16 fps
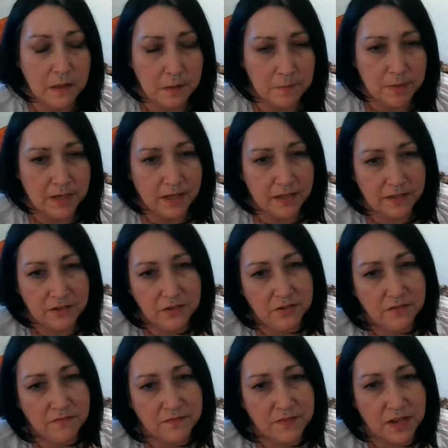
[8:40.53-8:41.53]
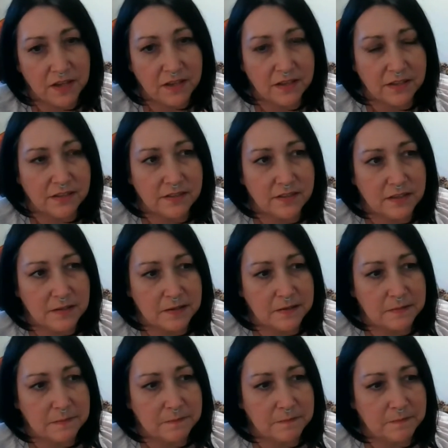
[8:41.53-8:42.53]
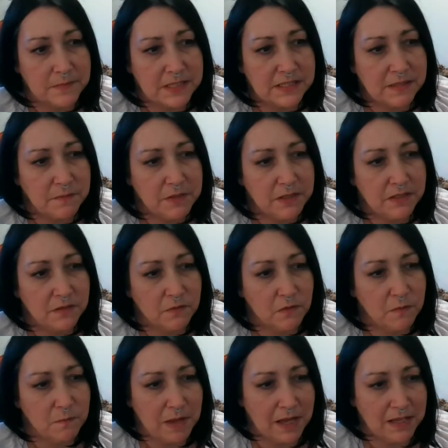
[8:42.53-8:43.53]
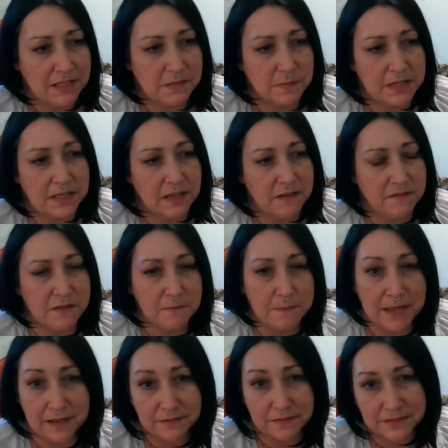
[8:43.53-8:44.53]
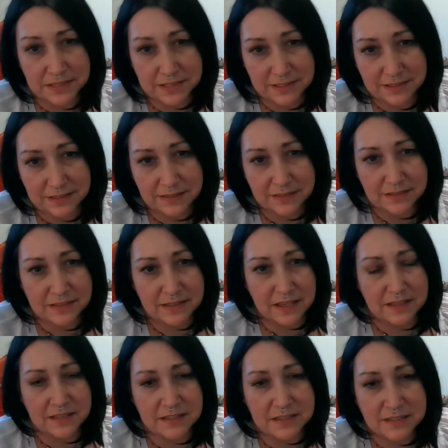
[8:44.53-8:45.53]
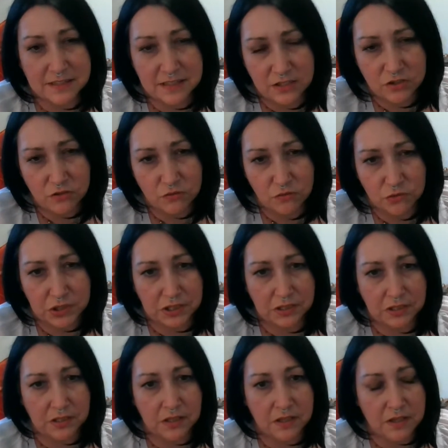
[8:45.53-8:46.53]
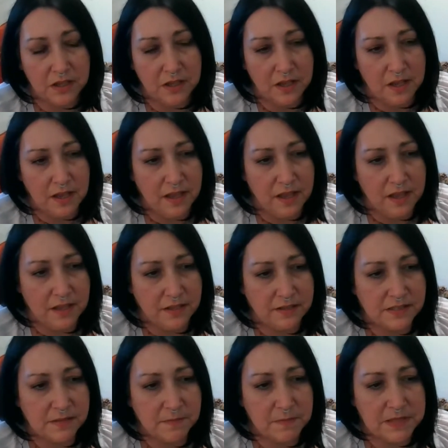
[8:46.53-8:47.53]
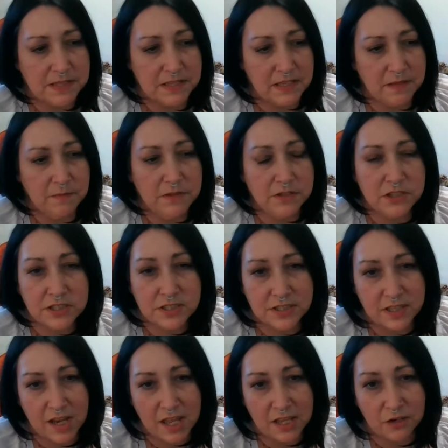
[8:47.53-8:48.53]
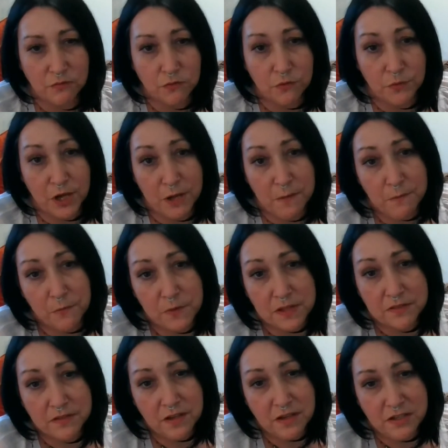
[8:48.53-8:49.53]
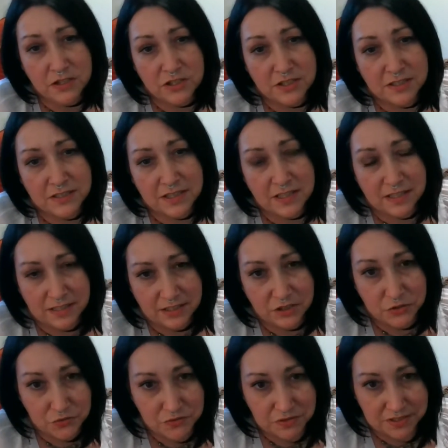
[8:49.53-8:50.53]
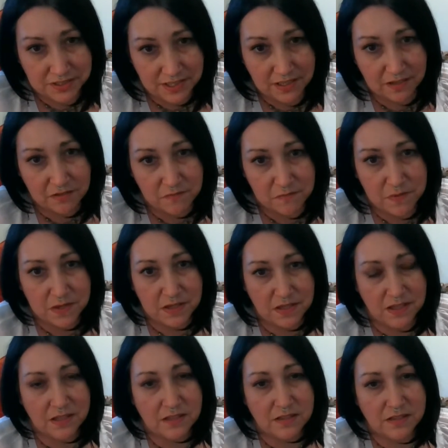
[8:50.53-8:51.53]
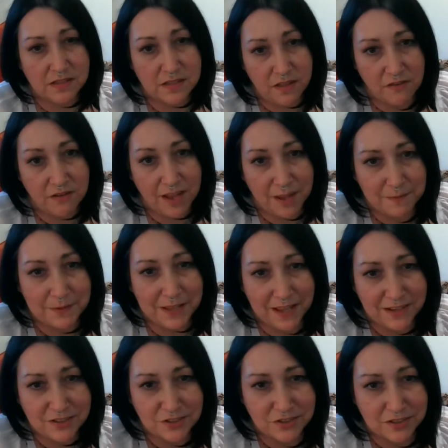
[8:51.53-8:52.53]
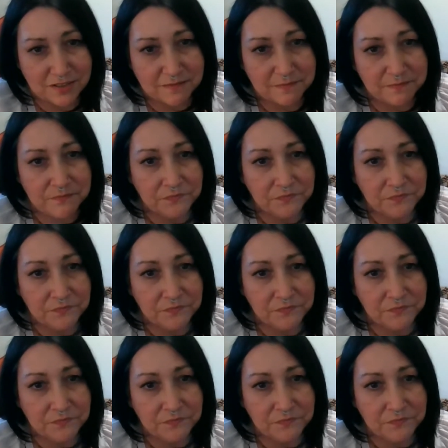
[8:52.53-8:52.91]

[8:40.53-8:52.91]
but I couldn't find something that reminds me of the mountains and the scenery and some of the images that I grew up with, not just in a tourist town, but in Southern Appalachia.